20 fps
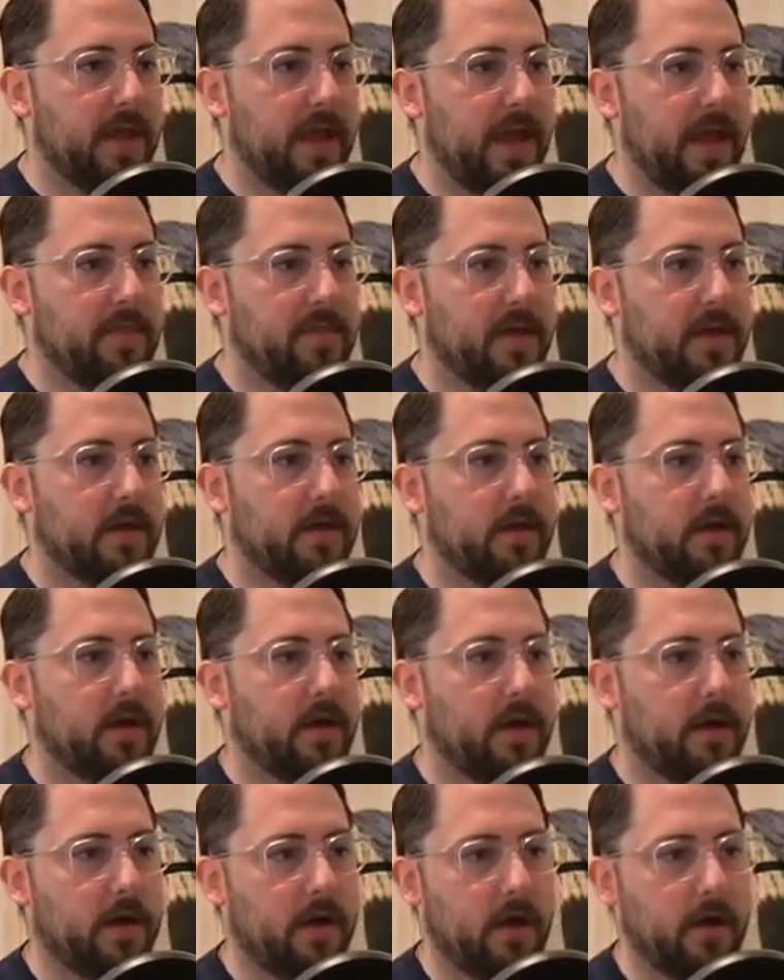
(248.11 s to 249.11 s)
And then
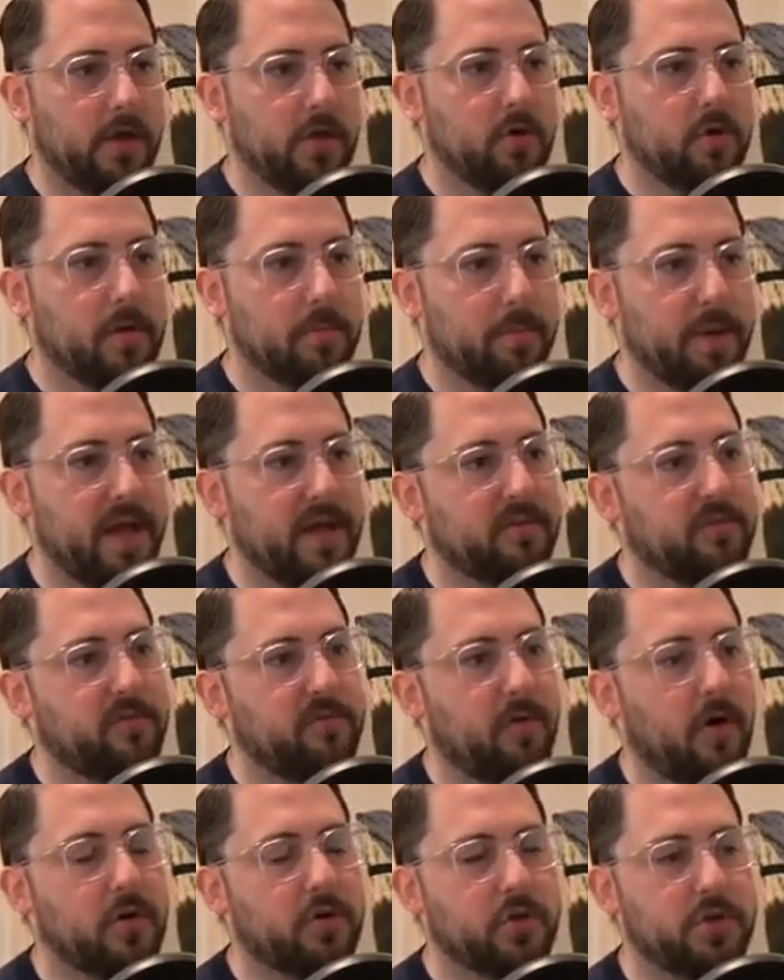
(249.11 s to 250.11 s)
you can pass
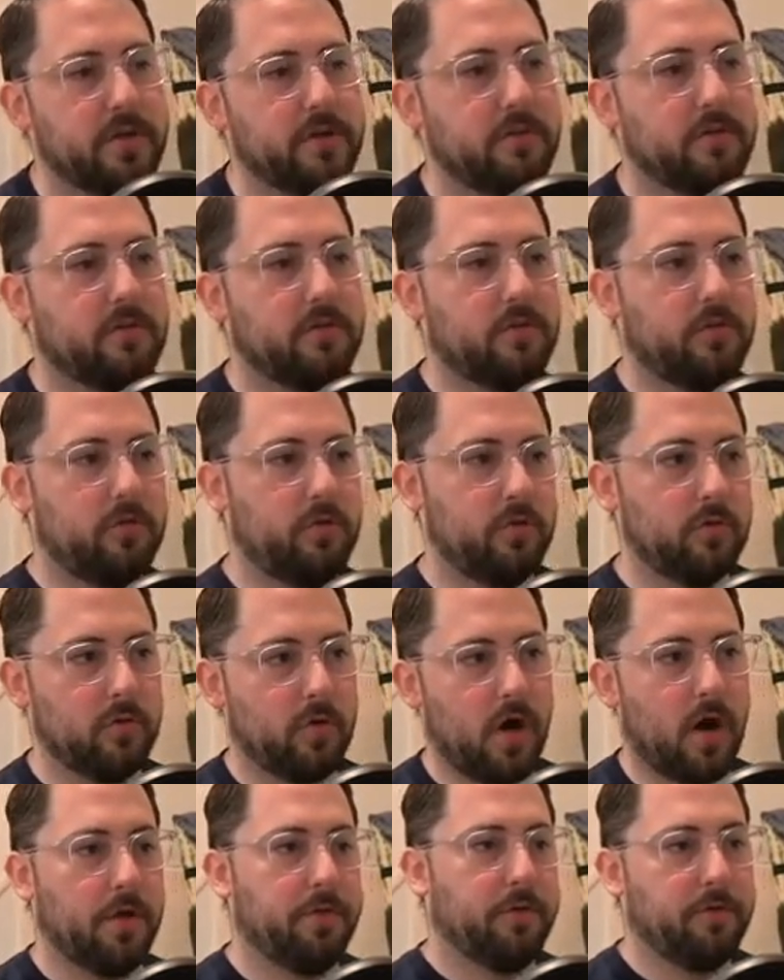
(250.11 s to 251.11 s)
functions to
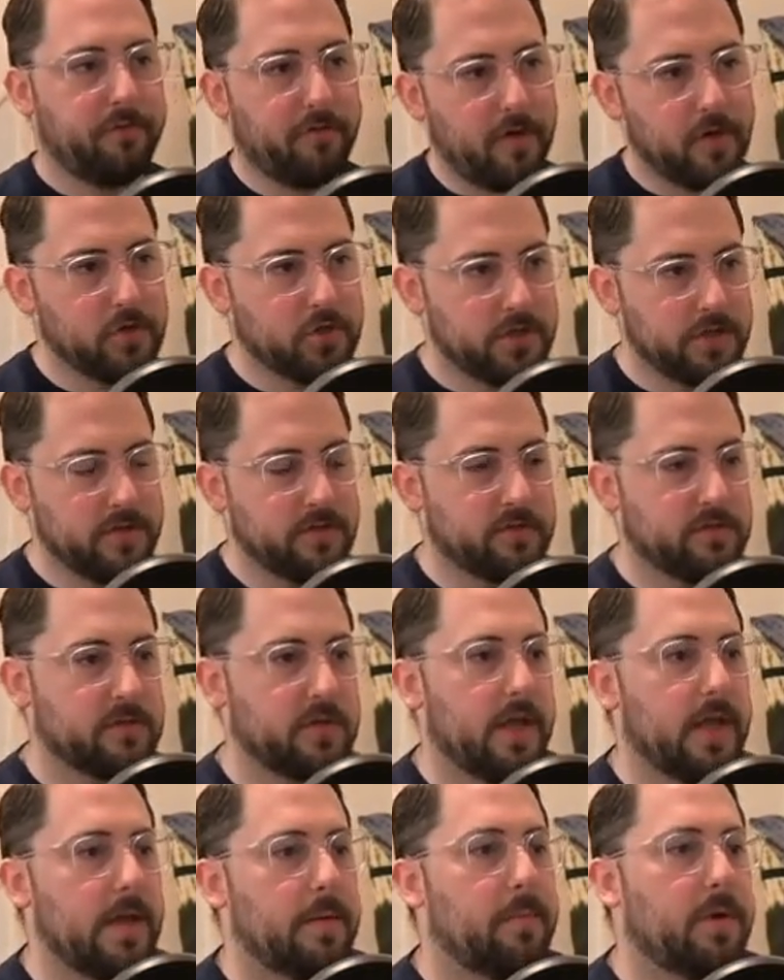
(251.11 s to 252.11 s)
other functions,
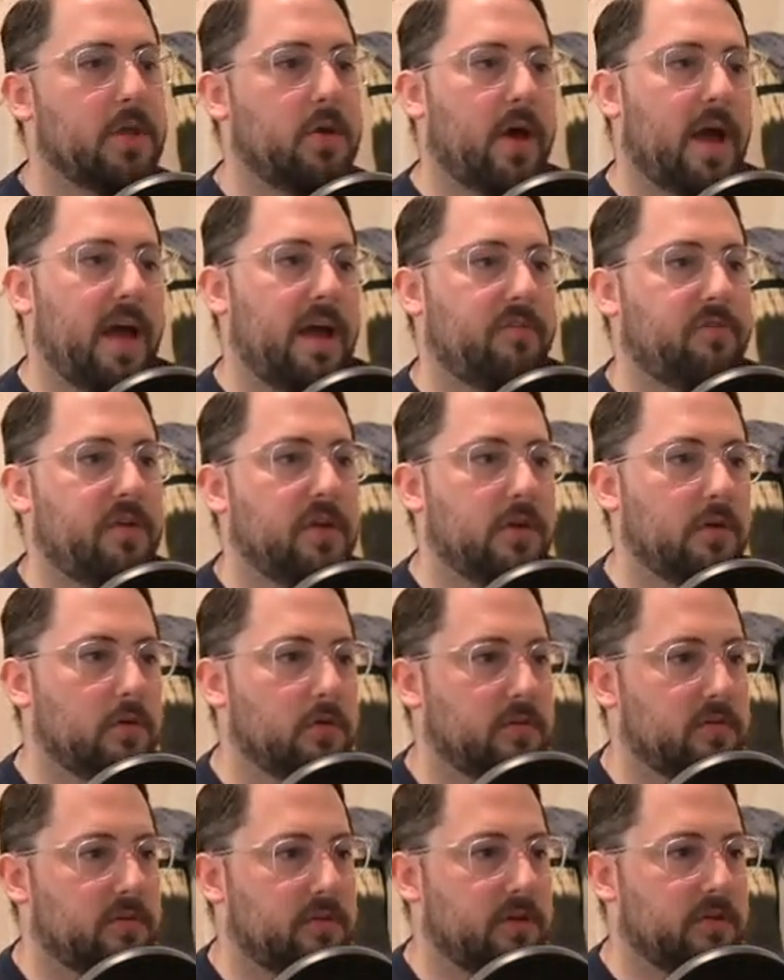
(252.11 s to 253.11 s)
but you have to
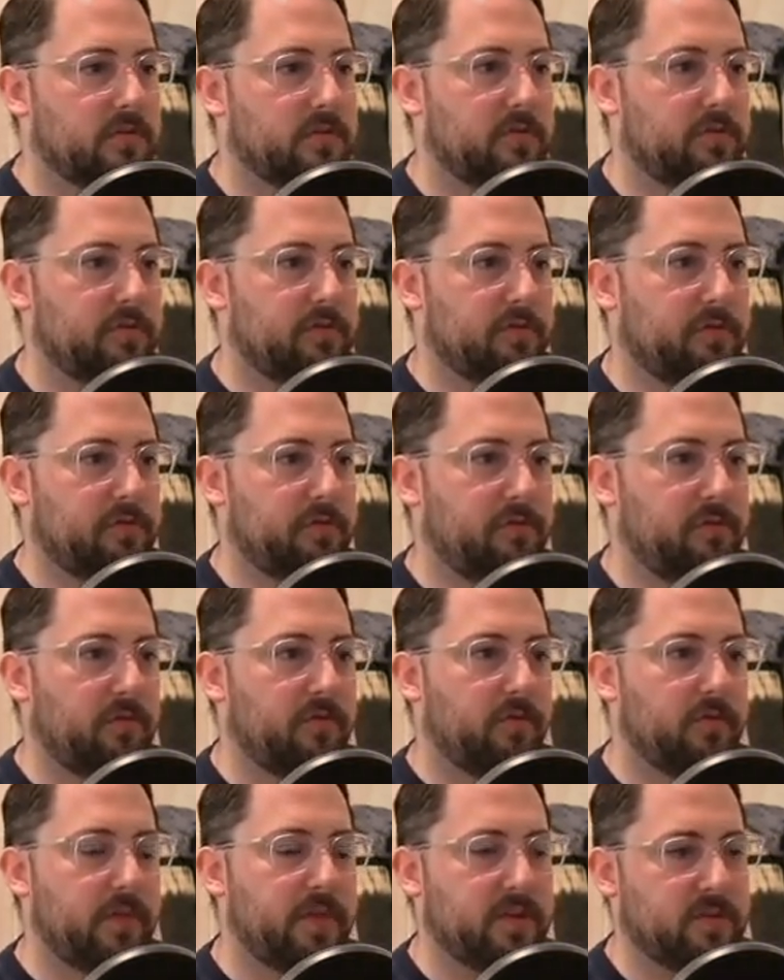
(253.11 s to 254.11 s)
use
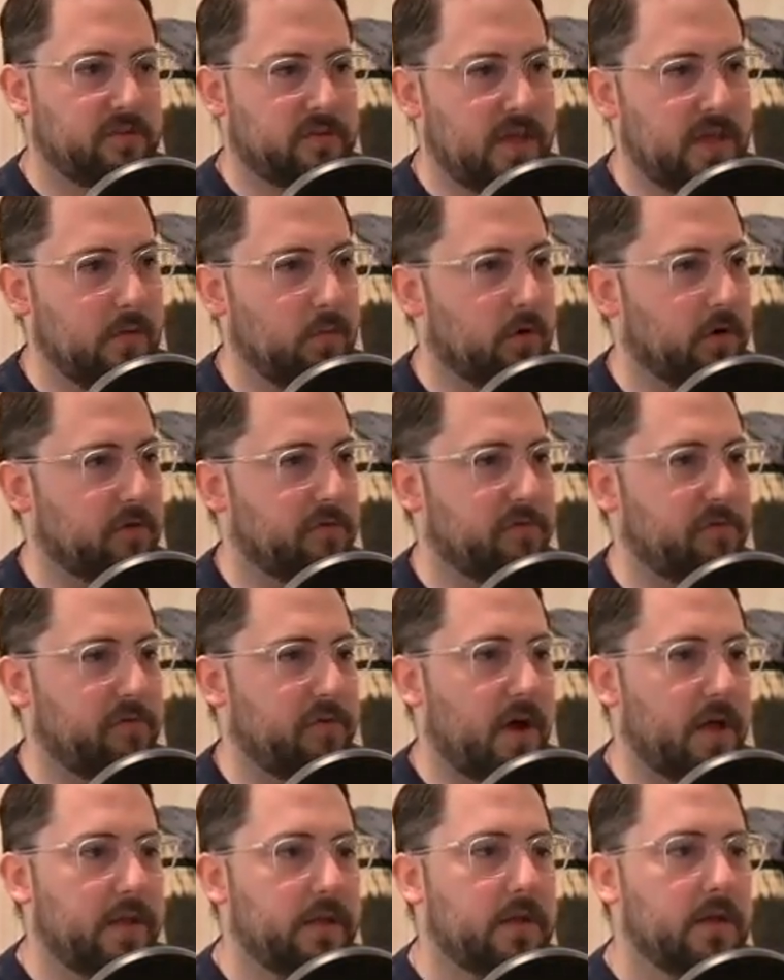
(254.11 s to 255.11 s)
this keyword
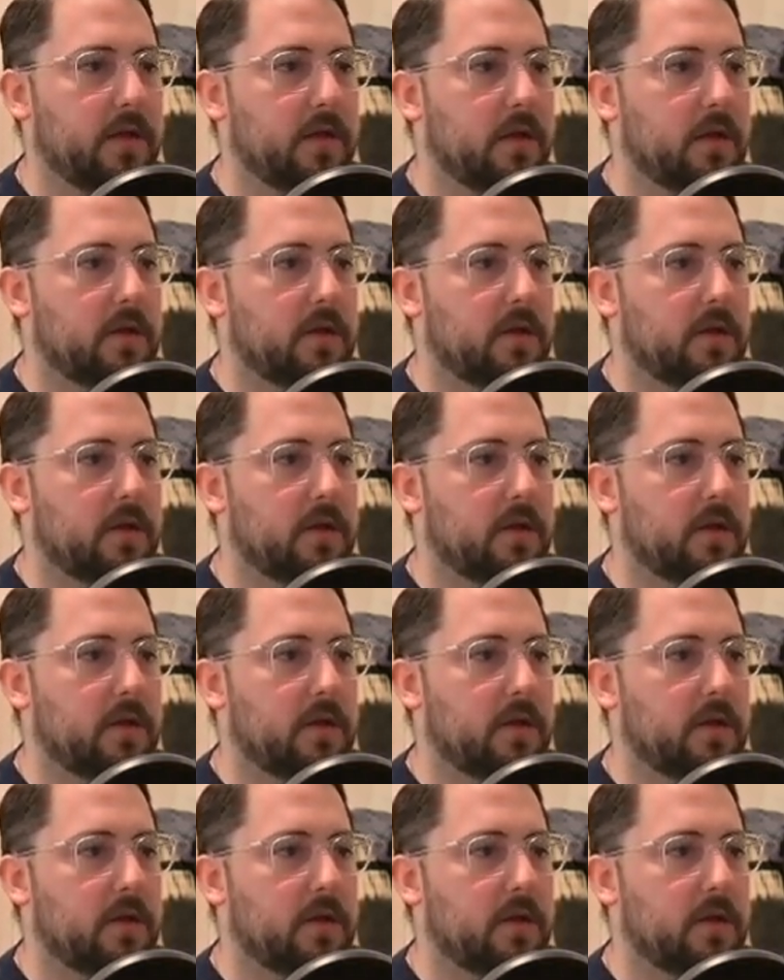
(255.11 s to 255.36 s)
fun.